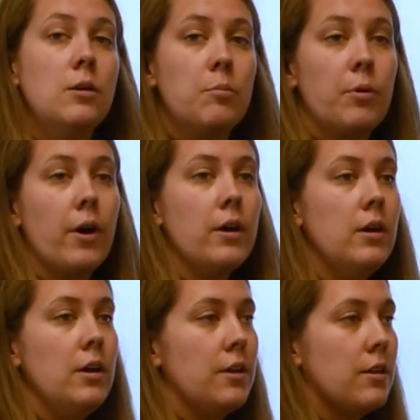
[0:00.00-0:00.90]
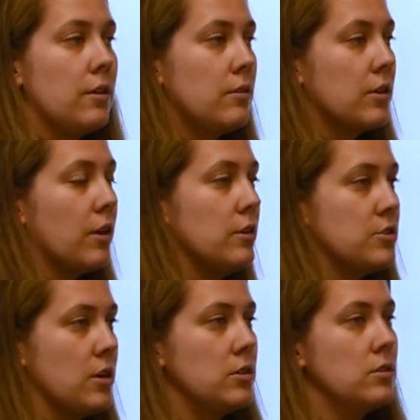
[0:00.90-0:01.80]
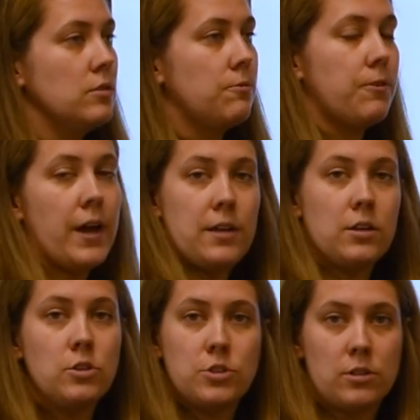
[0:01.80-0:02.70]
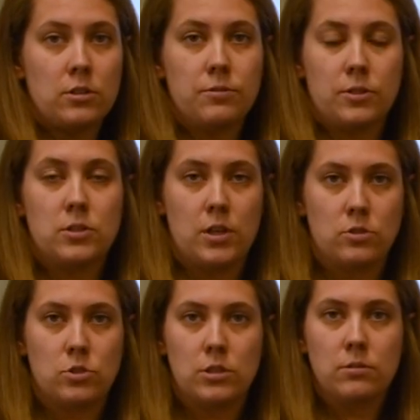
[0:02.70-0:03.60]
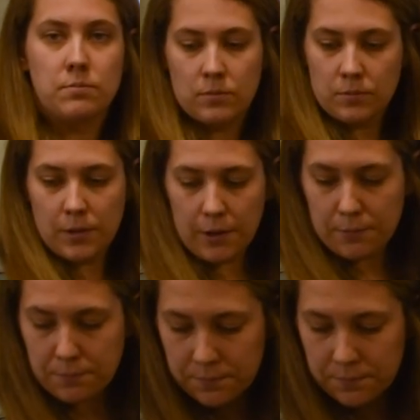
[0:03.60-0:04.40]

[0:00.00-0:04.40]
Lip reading: but the colors aren't fighting each other for attention, okay?